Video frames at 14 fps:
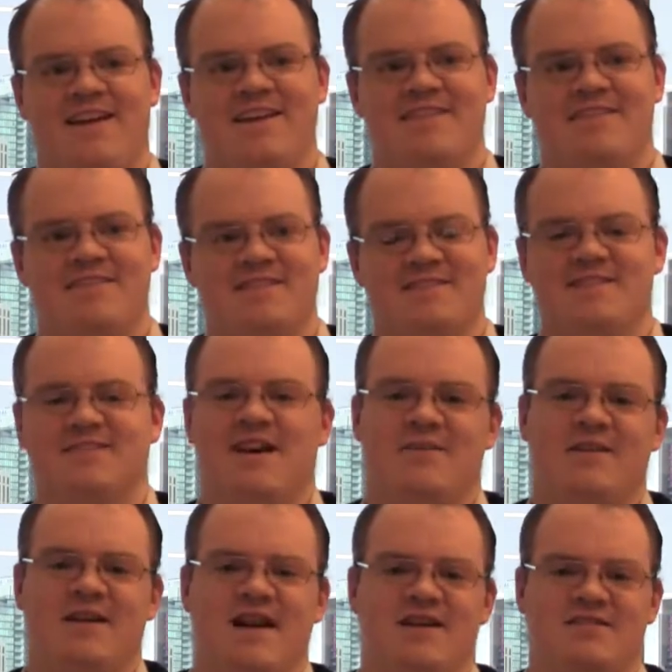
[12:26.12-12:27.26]
this is
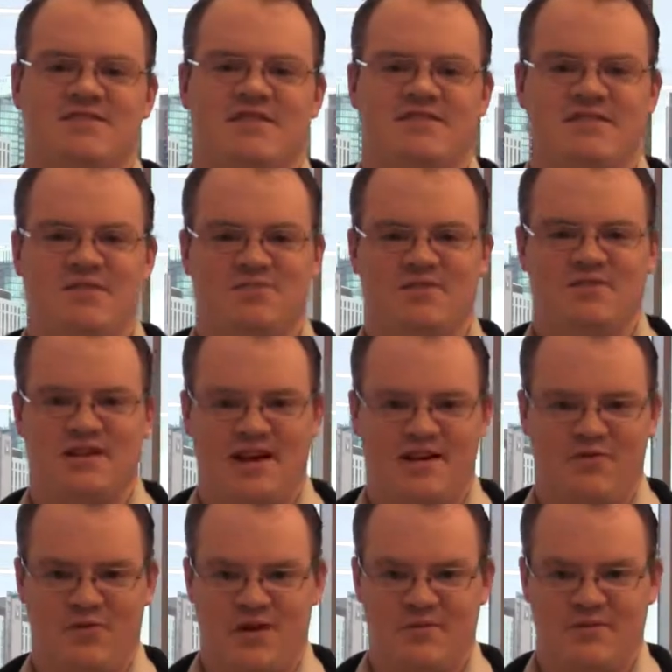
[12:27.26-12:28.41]
coming out as an attempted
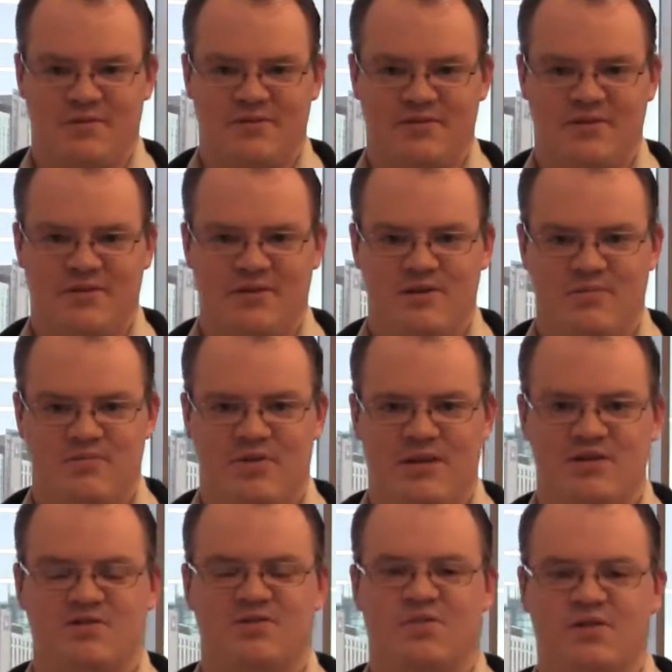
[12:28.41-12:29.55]
cover-up.
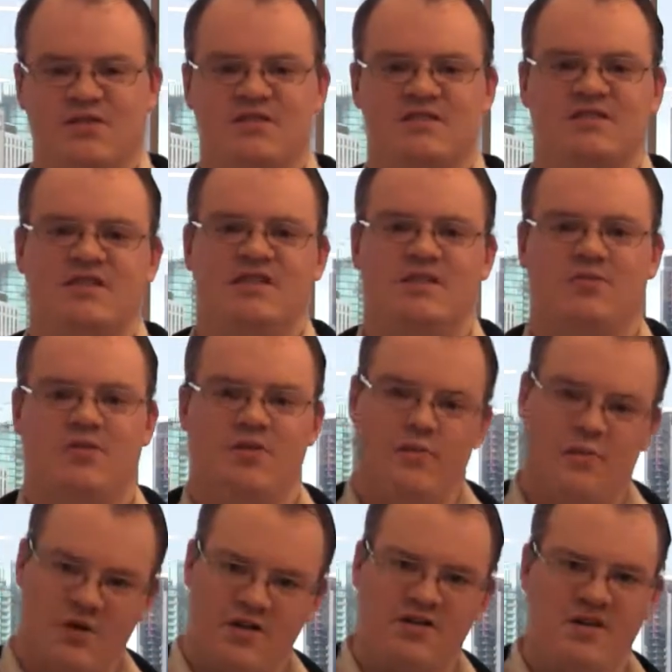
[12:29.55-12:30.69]
Because what
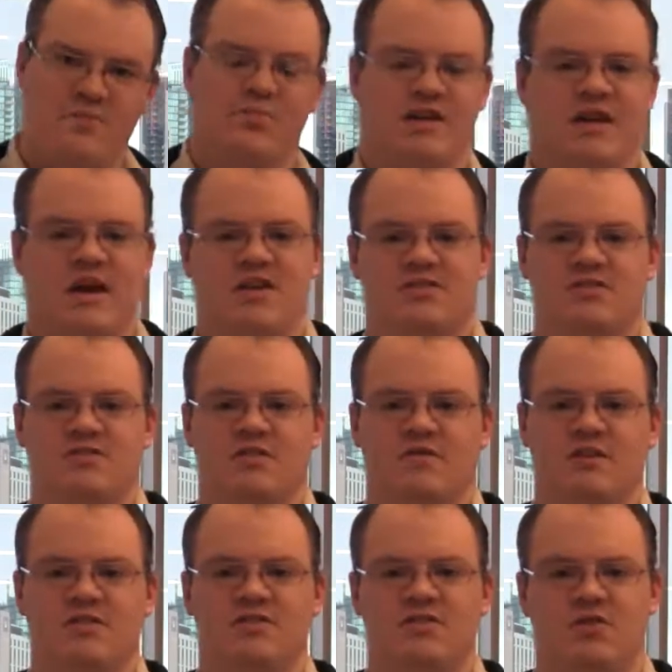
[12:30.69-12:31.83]
are the implications of
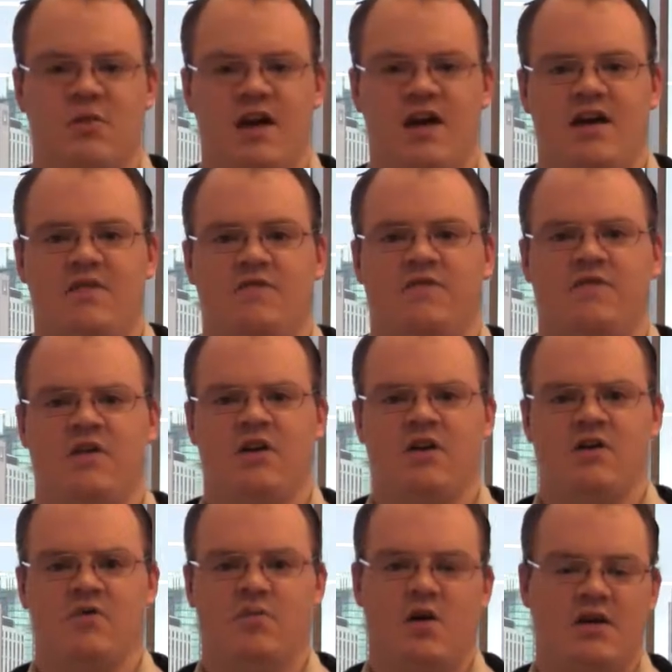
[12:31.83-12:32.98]
this? You have
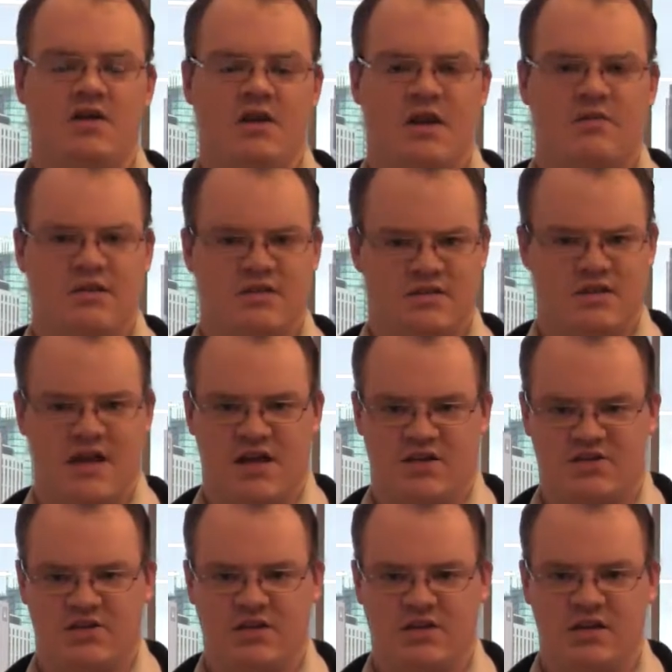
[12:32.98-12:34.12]
right now
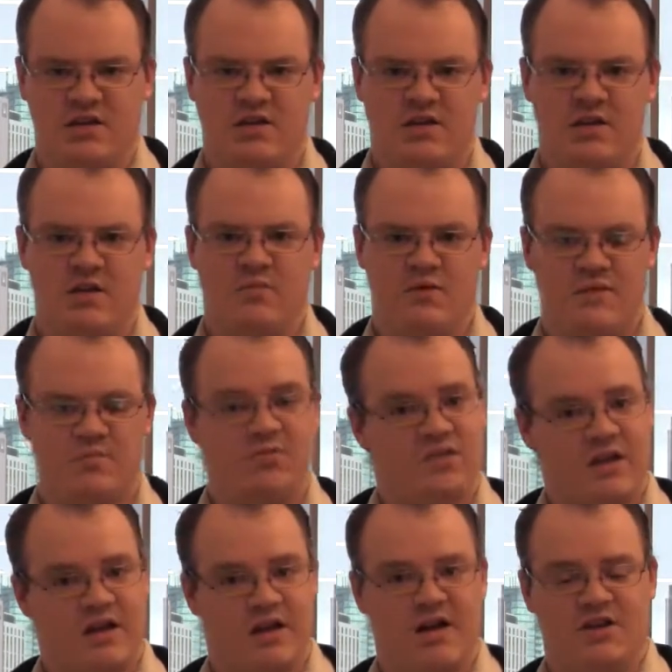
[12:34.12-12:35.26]
internationally people
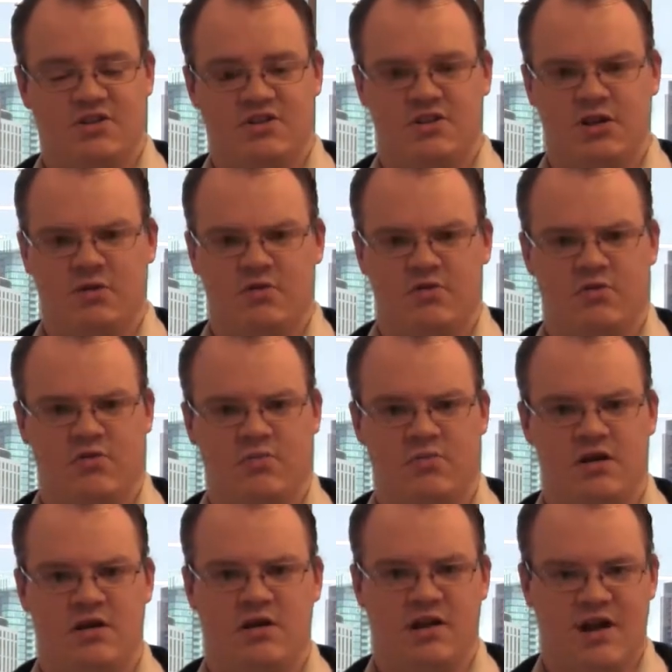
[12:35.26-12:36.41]
like Hans
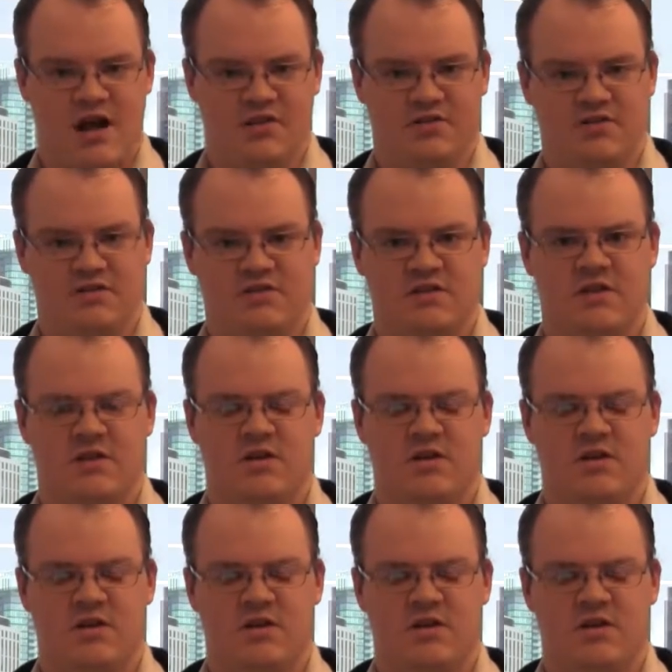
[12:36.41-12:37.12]
Schellenhuber and others